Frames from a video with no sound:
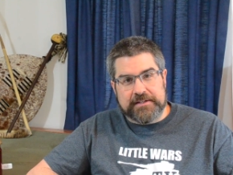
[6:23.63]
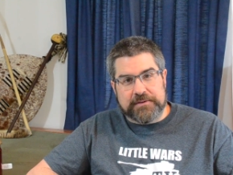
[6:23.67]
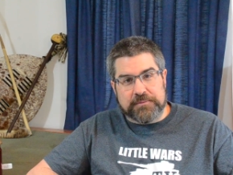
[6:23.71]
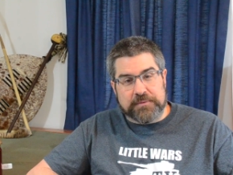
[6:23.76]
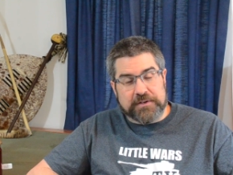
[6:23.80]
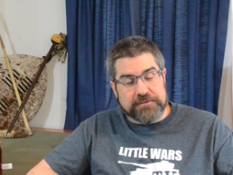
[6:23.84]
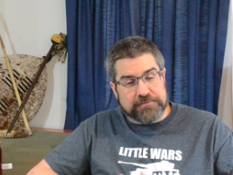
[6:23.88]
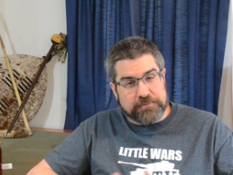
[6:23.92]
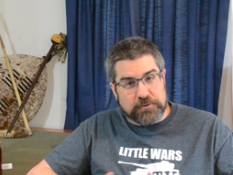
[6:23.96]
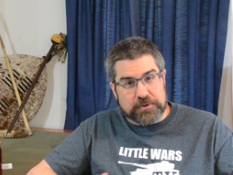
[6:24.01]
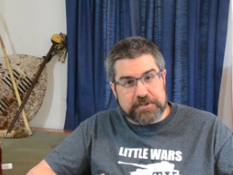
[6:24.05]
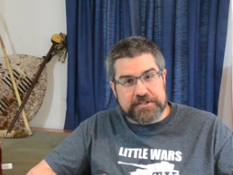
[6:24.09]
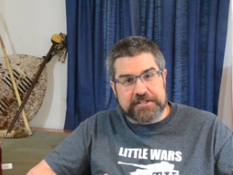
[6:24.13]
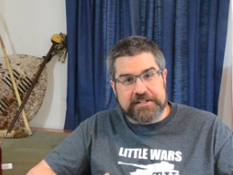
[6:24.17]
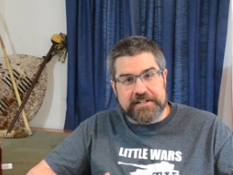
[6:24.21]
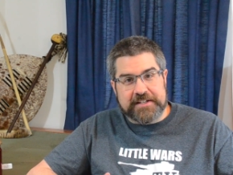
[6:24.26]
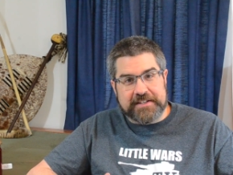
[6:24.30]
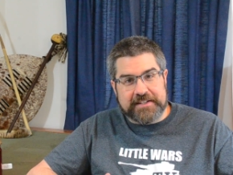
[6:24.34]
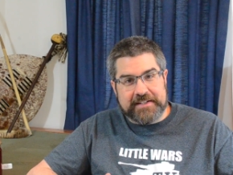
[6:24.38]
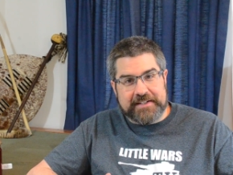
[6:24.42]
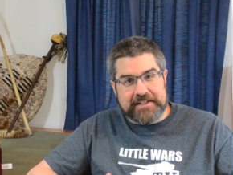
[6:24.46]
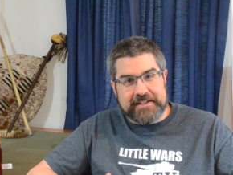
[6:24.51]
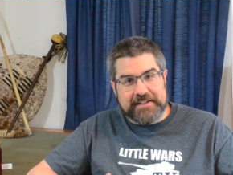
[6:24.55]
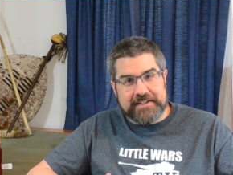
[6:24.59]
Well,
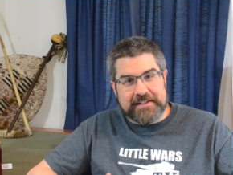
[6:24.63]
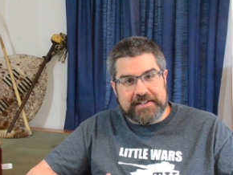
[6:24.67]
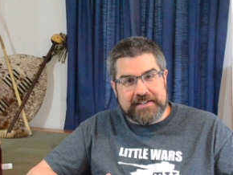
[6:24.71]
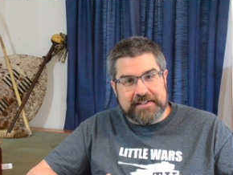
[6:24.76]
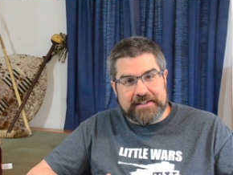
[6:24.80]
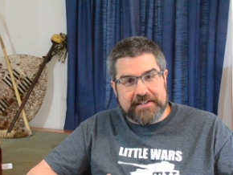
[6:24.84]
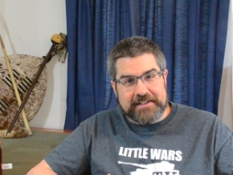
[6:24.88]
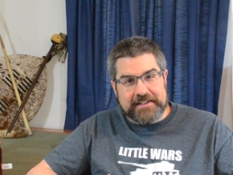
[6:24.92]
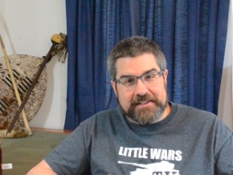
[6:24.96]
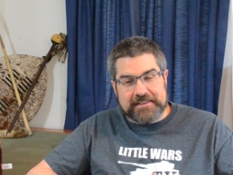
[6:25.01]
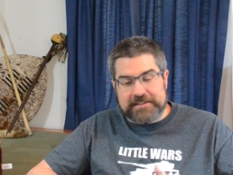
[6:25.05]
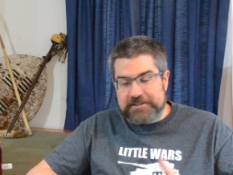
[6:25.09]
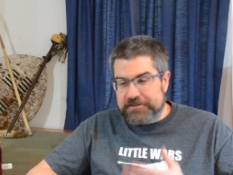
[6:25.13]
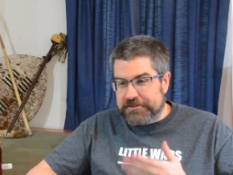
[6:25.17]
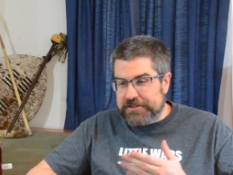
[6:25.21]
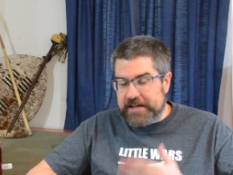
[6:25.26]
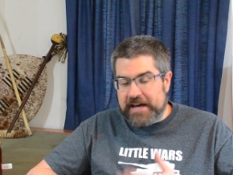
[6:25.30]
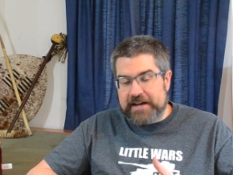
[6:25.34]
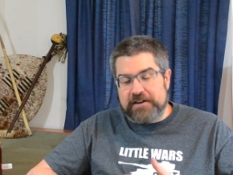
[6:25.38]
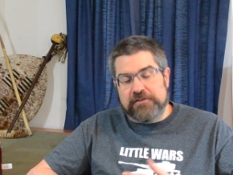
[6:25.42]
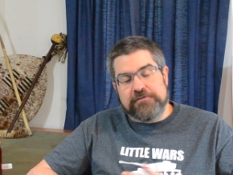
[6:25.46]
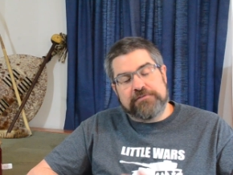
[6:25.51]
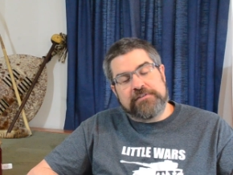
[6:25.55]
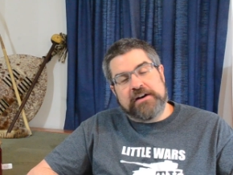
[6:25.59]
fortunately, the
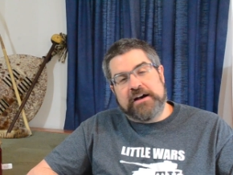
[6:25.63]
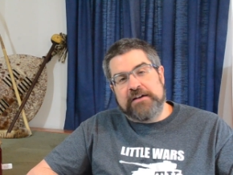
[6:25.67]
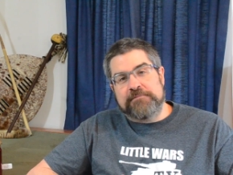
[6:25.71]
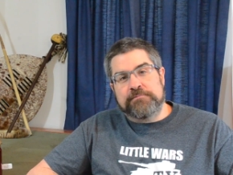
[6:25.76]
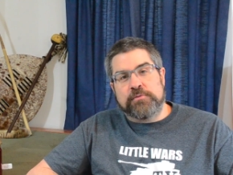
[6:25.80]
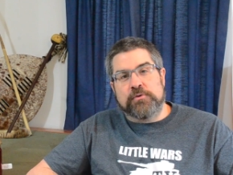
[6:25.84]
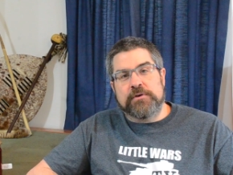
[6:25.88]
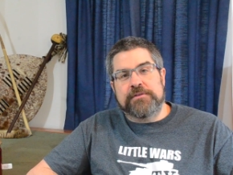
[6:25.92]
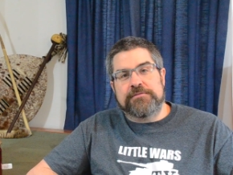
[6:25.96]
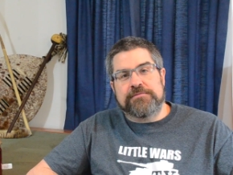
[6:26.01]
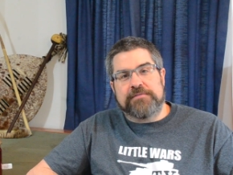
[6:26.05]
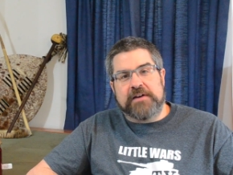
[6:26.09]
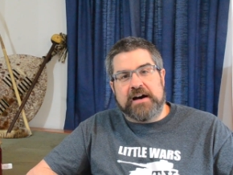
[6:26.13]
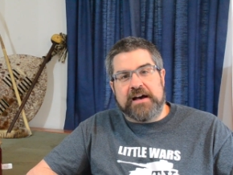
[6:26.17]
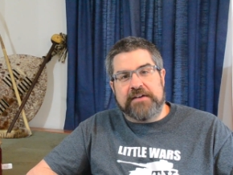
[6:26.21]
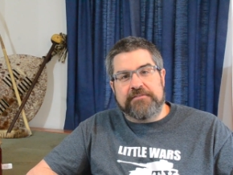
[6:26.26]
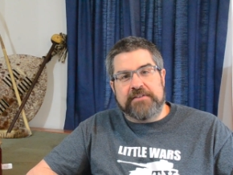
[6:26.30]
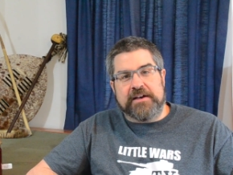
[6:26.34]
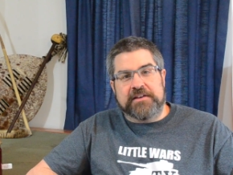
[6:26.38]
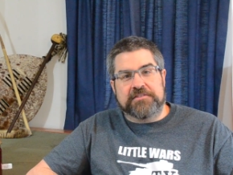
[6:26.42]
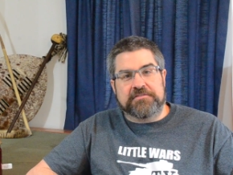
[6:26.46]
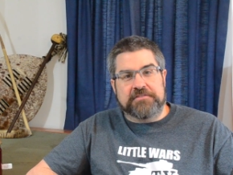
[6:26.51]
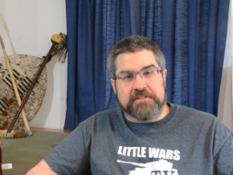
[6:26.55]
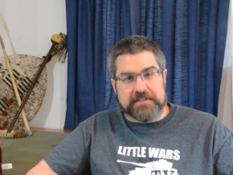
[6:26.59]
Shadow
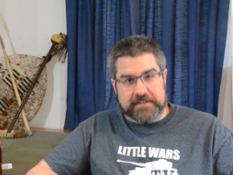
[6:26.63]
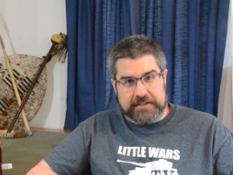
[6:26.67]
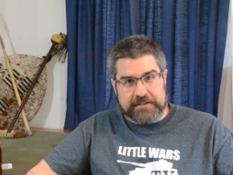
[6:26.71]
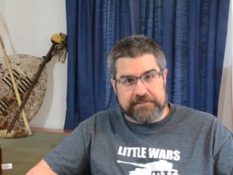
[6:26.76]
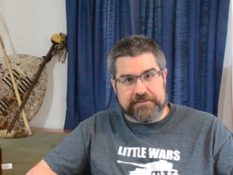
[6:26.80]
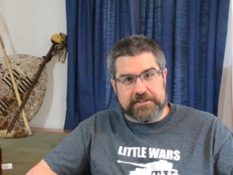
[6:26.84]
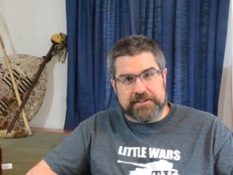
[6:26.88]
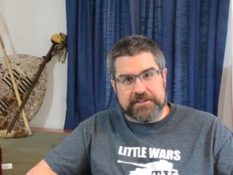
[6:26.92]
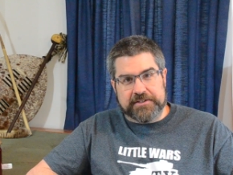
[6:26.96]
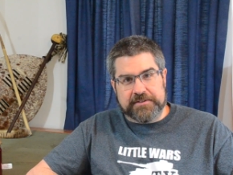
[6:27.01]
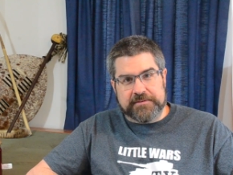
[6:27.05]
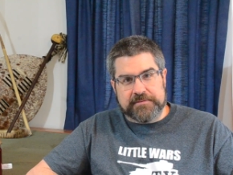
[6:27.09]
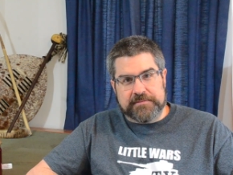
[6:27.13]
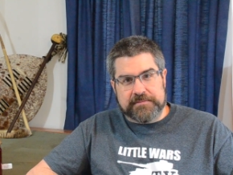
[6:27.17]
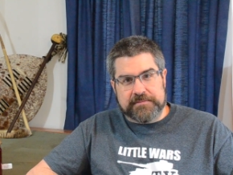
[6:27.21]
5.5s delivered.